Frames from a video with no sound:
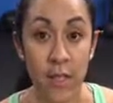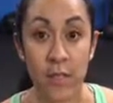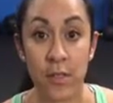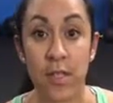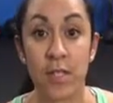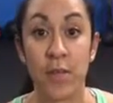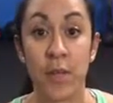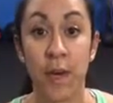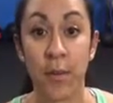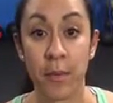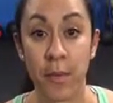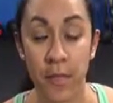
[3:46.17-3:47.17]
So this one
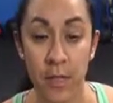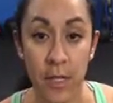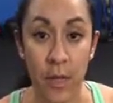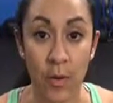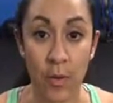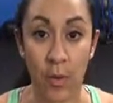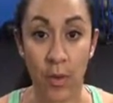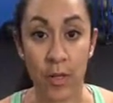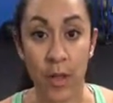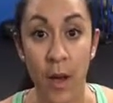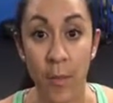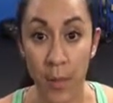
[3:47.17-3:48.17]
I'm gonna go more
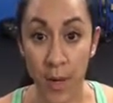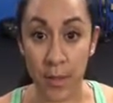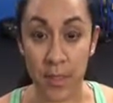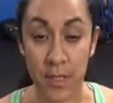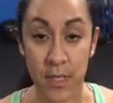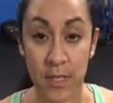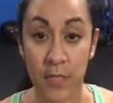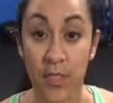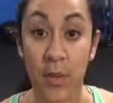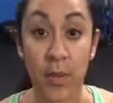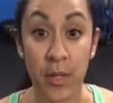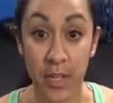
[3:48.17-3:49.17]
in an upright position,
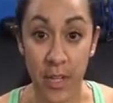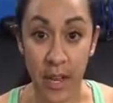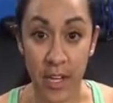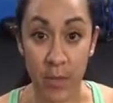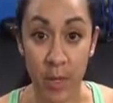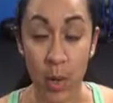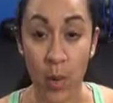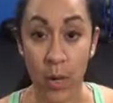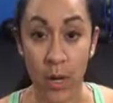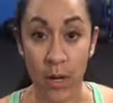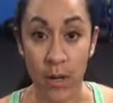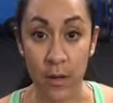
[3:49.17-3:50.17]
so I'm gonna engage my
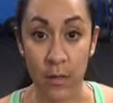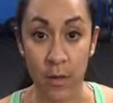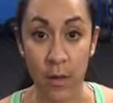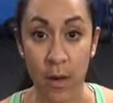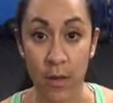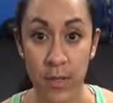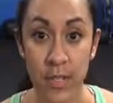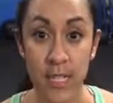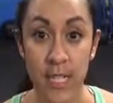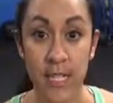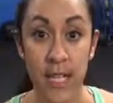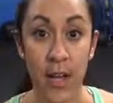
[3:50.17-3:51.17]
core here while we're
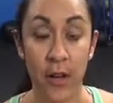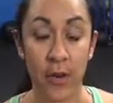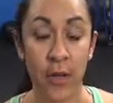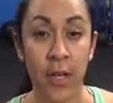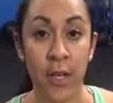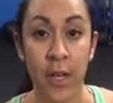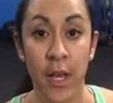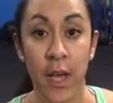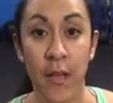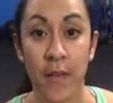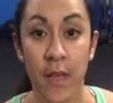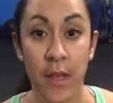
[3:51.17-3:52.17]
sitting down,
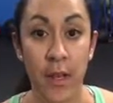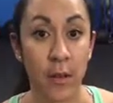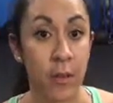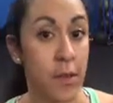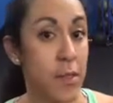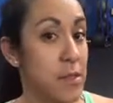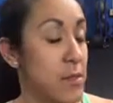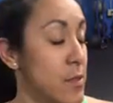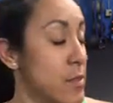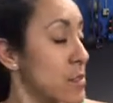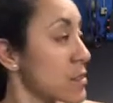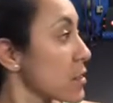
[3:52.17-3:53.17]
and then I'm going to
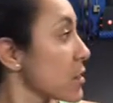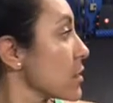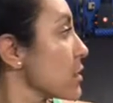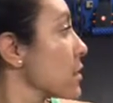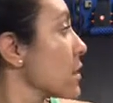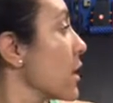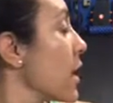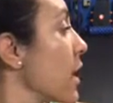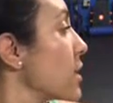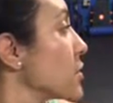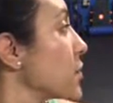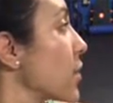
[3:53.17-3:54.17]
just turn
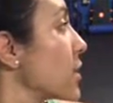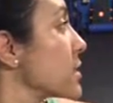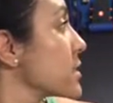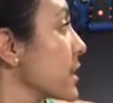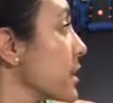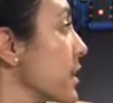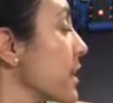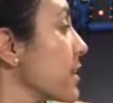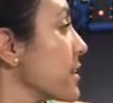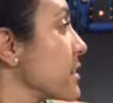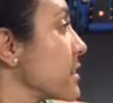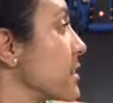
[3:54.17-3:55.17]
as far as I
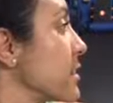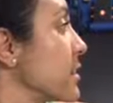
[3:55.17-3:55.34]
can.